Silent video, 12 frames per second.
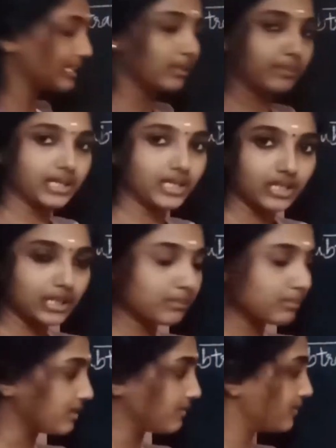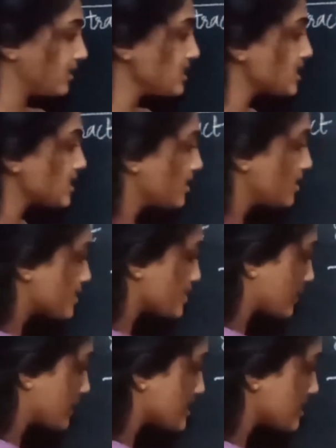the bigger number first. So
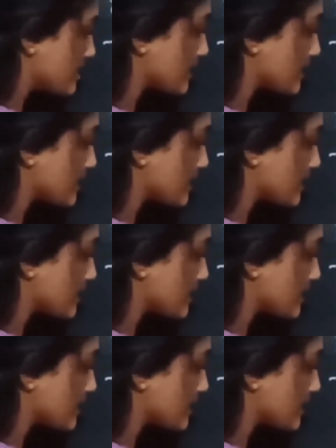it is